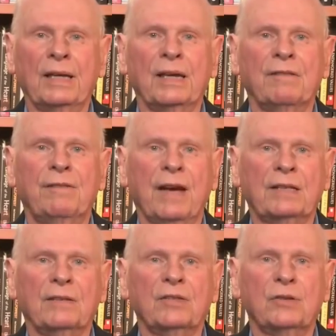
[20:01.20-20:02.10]
Any
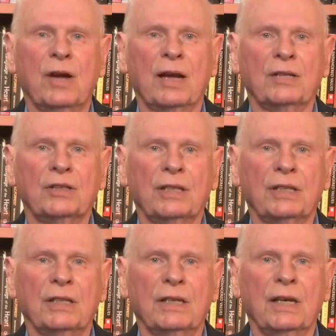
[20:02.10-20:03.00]
effective
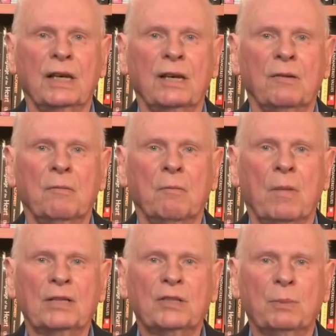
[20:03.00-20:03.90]
strategy
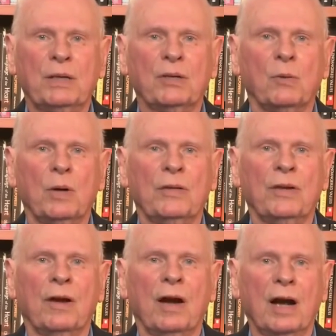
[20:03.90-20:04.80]
must be to
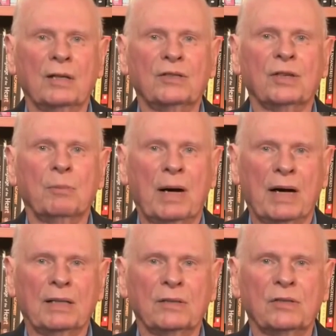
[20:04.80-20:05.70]
win their hearts and
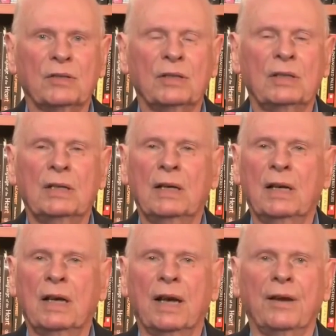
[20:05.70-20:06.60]
minds,
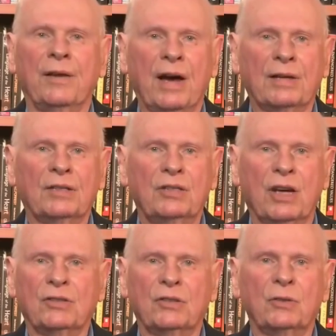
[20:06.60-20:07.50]
and not
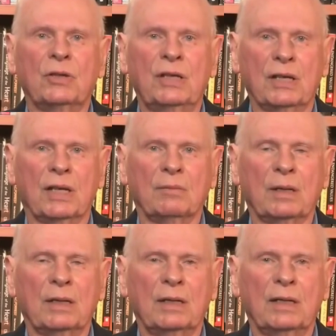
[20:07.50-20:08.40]
just to kill
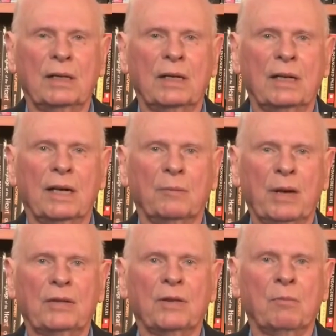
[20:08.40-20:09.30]
them
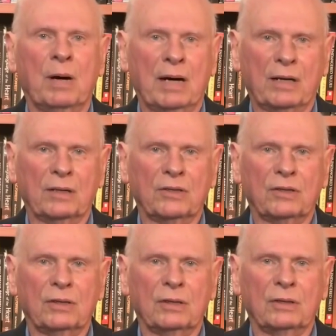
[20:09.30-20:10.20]
and make them
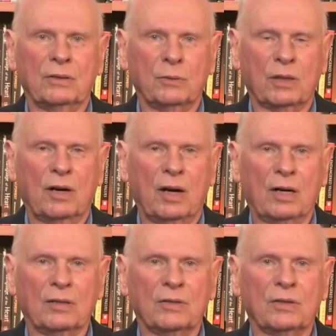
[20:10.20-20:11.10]
martyrs to a
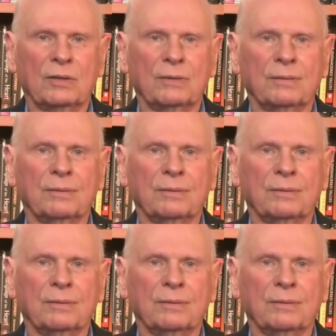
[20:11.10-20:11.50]
cause.